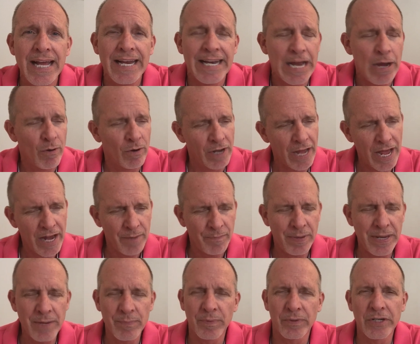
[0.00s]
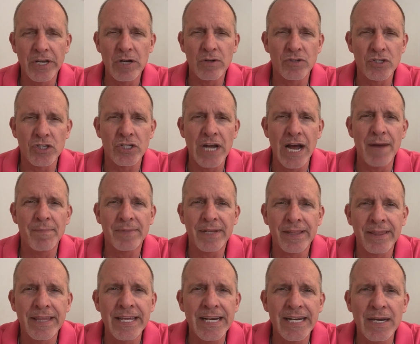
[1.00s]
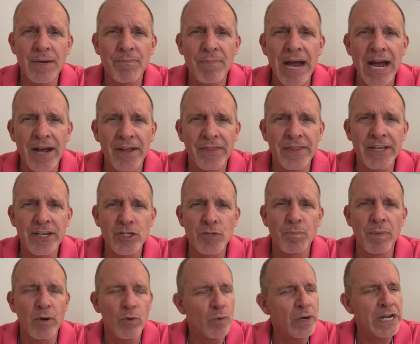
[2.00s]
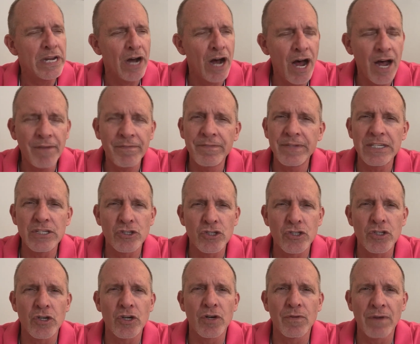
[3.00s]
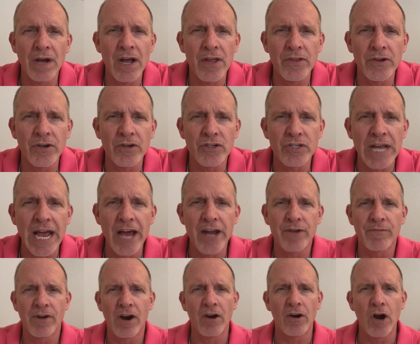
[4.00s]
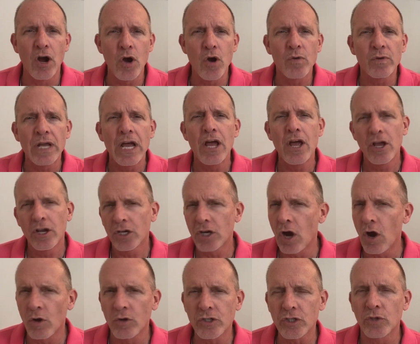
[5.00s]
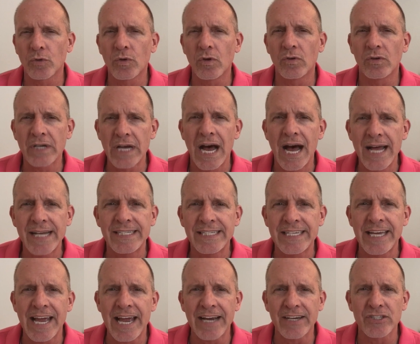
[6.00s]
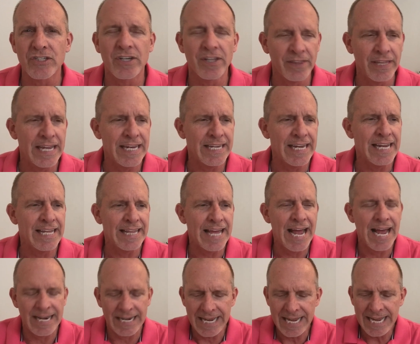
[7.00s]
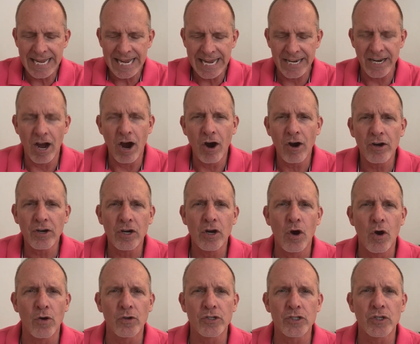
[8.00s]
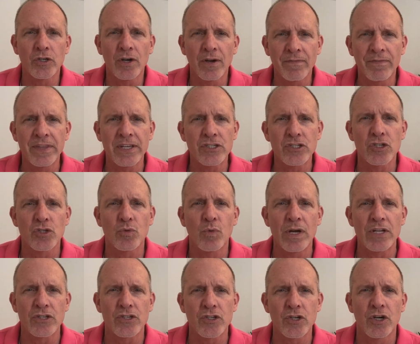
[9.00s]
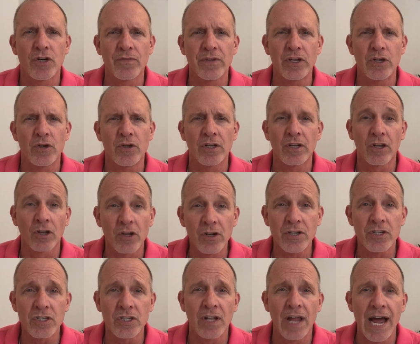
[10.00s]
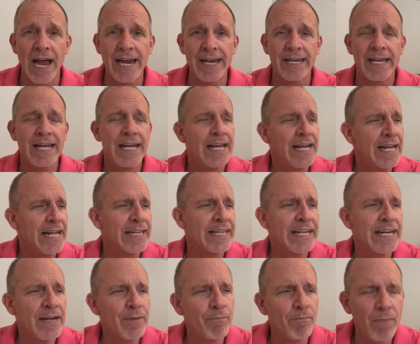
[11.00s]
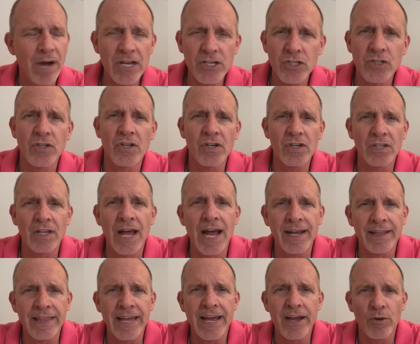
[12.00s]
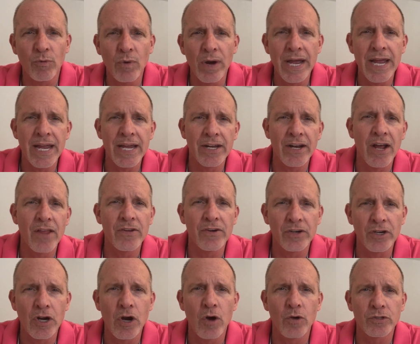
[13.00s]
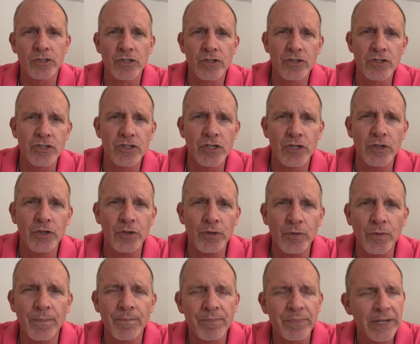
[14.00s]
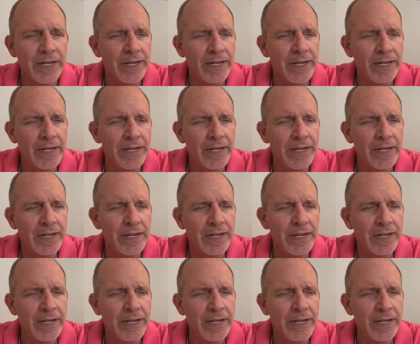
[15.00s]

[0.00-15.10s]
Now, a lot of people don't stop to think about this, but we often serve others out of our own cultural context, thinking that in our culture, if this is what servanthood looks like, then it must look like that way in other cultures too.